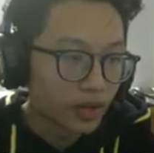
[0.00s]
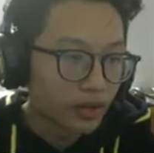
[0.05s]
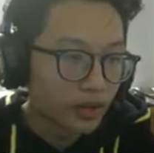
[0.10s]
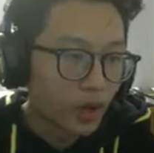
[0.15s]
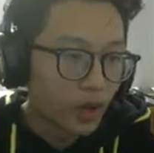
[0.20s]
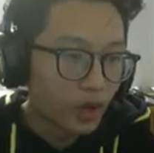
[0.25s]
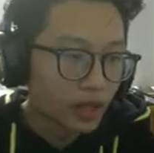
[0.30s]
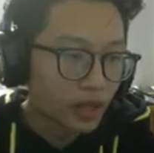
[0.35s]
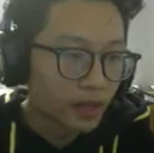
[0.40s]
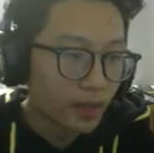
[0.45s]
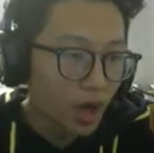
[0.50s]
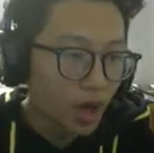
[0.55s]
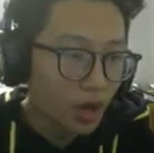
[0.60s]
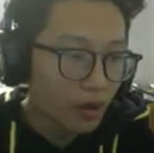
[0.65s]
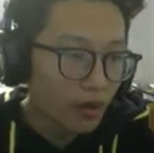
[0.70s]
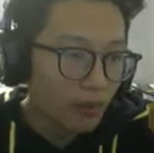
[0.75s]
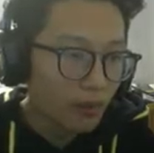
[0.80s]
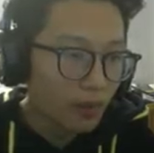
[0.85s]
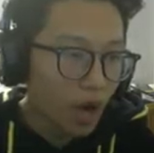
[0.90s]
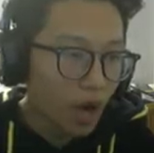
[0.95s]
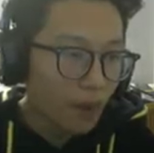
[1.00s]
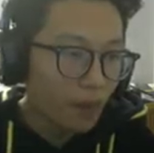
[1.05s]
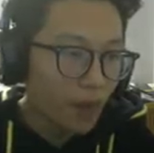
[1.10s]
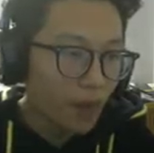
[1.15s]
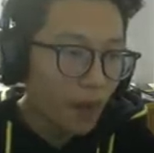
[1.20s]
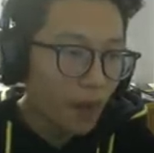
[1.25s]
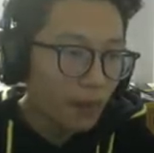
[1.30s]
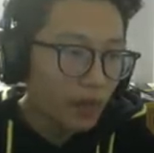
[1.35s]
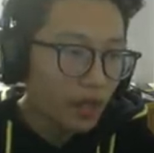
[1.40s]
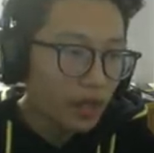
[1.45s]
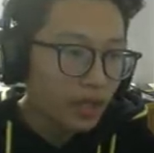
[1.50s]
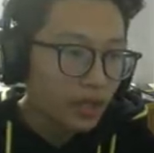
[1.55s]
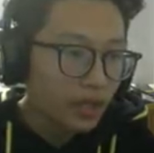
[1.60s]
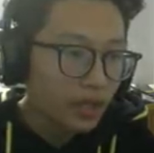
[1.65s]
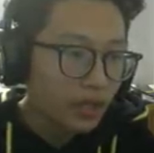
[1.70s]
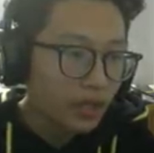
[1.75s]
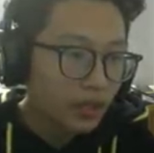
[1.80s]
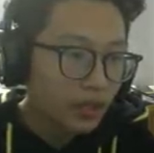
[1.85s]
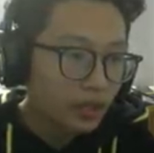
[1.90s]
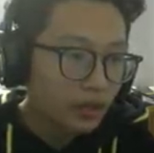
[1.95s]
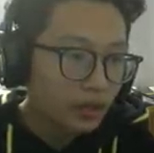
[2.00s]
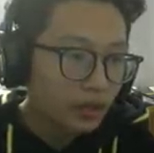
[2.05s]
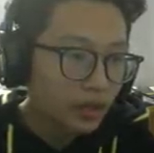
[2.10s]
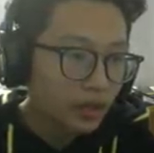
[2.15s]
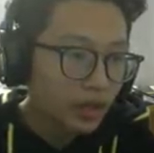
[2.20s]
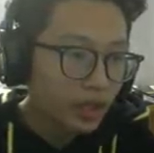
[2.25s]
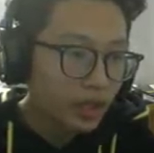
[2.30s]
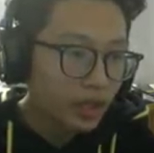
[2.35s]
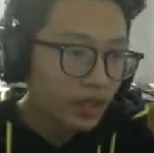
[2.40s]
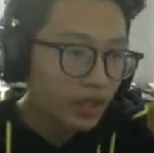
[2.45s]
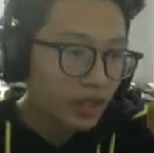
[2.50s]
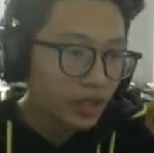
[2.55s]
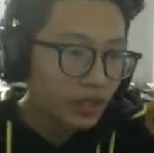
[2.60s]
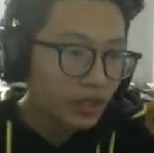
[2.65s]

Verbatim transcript: come on! Bob! Eh!